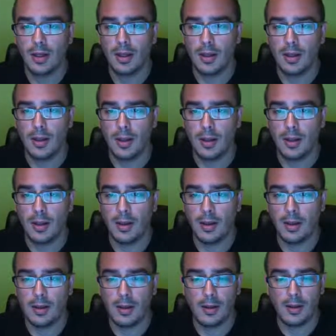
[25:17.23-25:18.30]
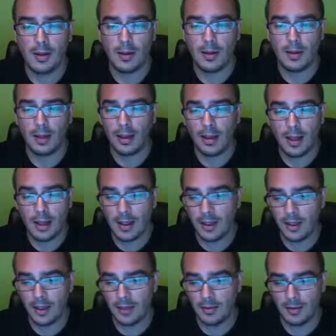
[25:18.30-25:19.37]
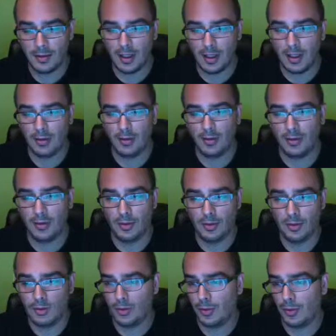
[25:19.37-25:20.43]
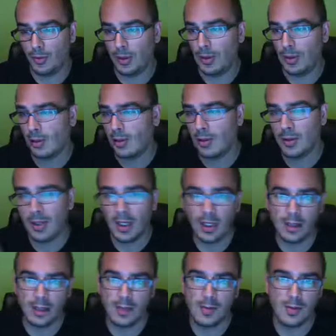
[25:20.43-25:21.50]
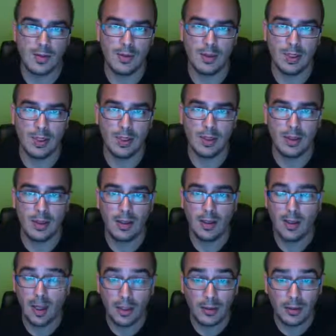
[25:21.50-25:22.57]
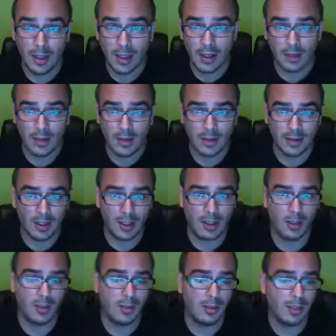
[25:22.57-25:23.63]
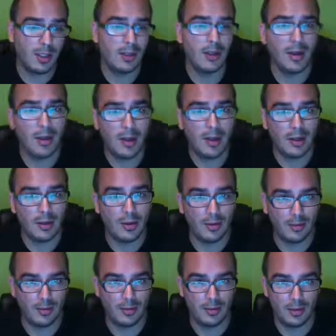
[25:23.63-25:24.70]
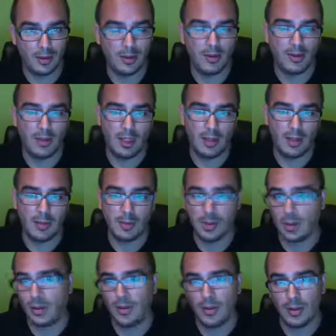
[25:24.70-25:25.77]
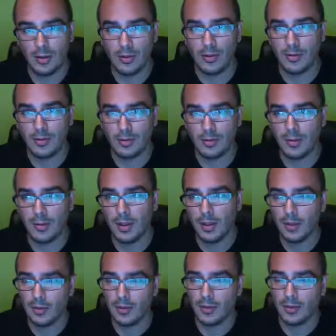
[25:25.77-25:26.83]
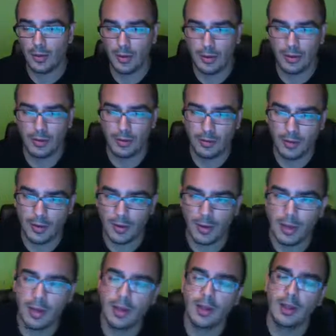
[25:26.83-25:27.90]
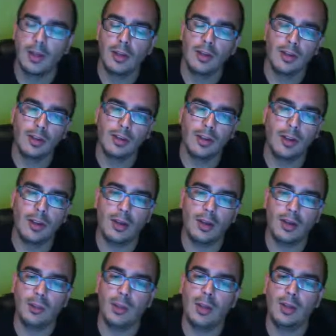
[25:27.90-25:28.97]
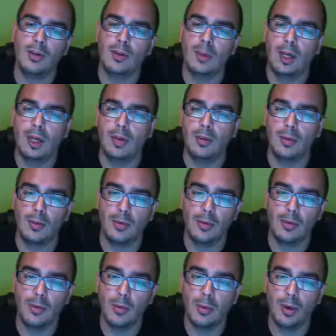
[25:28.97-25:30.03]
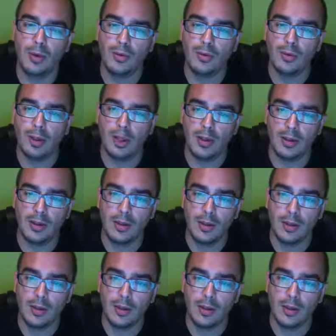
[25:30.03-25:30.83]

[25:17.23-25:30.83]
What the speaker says: the lighting effects during your nighttime shooting. And today I want to talk to you about the audio on this camera because I use it for video and so on and so forth. So that's a good way to tie two posts together